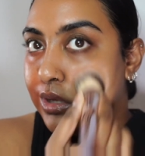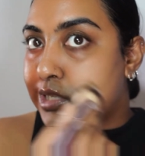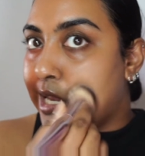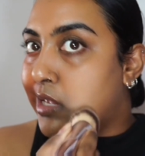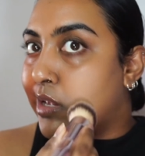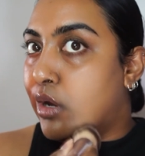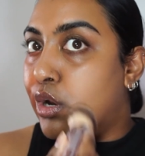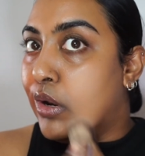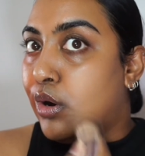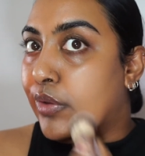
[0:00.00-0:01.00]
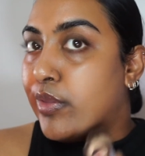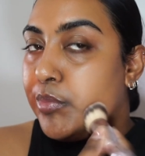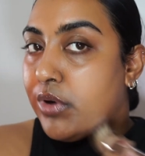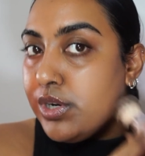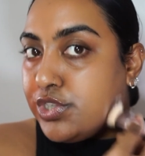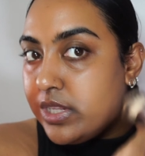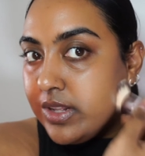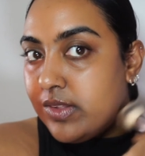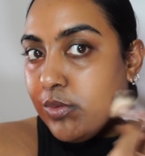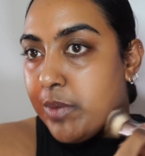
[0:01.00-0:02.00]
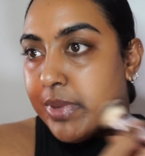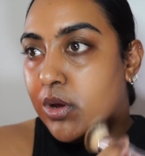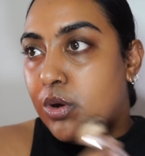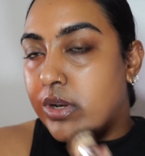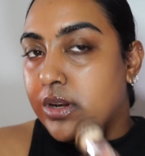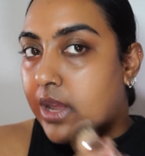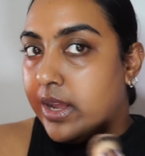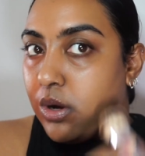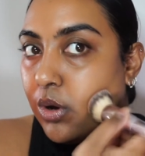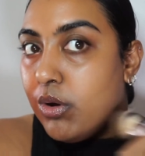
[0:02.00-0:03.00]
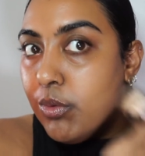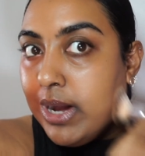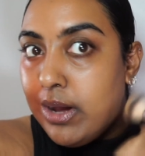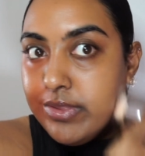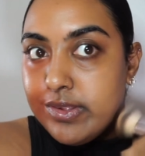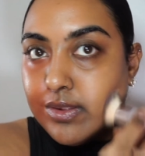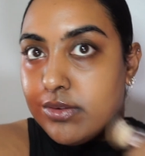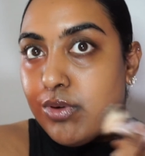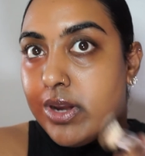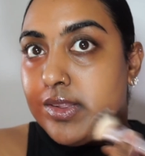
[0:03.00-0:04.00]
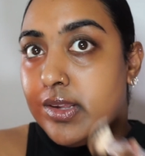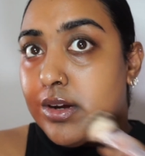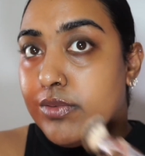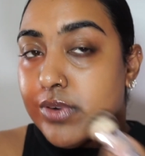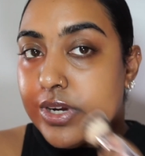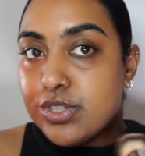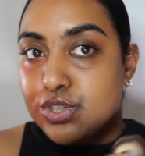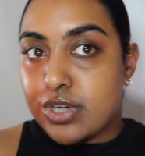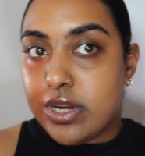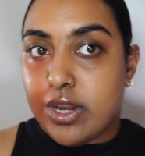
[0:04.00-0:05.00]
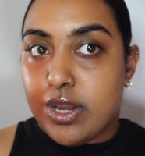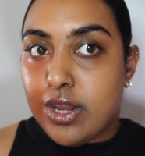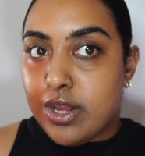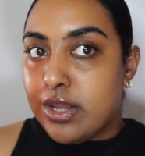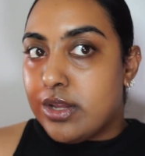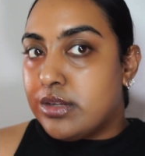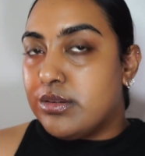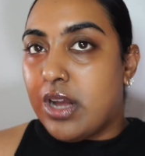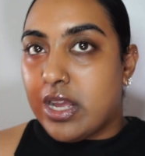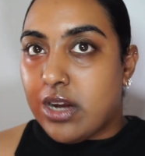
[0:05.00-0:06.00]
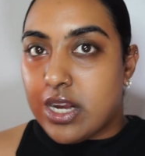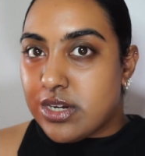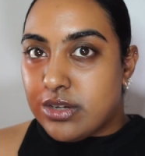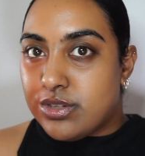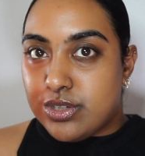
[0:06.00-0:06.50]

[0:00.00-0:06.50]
taking a lot on the brush and then swiping on and like, oh wow, this is crazy coverage. I don't